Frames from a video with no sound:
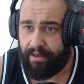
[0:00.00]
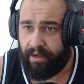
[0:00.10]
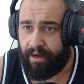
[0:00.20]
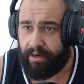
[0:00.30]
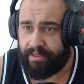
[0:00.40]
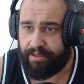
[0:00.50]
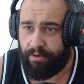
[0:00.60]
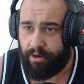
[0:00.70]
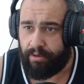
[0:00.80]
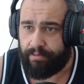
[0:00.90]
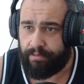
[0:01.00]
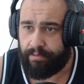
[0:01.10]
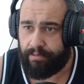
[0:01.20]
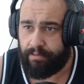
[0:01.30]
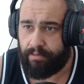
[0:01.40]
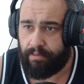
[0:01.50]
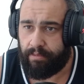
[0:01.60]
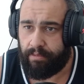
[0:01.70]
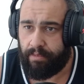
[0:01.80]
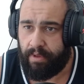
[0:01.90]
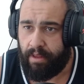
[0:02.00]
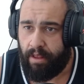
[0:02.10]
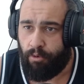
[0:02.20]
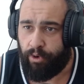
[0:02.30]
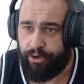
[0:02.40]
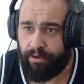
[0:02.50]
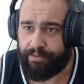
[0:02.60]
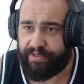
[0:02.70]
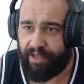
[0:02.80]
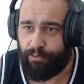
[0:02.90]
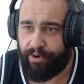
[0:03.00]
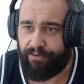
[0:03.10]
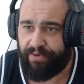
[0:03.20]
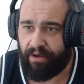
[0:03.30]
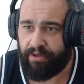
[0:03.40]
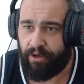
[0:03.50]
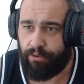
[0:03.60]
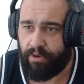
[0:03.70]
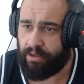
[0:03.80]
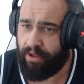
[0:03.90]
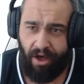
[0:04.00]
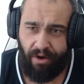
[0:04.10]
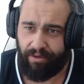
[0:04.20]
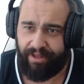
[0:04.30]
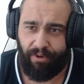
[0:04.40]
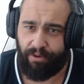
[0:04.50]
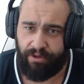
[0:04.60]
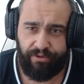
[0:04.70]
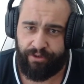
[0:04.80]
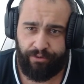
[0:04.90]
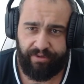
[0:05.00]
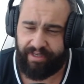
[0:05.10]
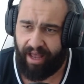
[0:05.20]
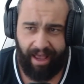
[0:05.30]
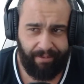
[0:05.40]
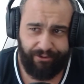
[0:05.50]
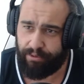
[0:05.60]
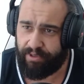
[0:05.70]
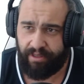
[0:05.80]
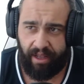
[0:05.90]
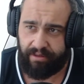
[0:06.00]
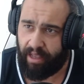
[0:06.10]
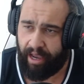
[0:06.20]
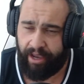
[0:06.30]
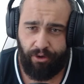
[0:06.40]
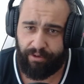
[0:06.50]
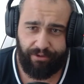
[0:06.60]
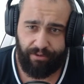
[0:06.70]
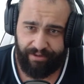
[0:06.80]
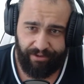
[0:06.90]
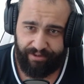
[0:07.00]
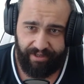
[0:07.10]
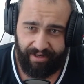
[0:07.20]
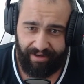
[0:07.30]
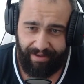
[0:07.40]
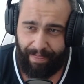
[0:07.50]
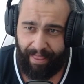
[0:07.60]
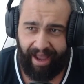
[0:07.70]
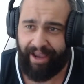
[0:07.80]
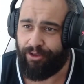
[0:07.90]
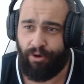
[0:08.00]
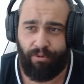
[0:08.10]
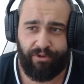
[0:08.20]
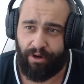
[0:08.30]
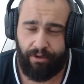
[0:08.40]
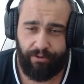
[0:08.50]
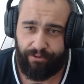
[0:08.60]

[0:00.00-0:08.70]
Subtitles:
Let's keep going. Were you upset when you found out you were... No, they were losing to Cena. Absolutely not. I knew I was losing to Cena. I knew I was going to lose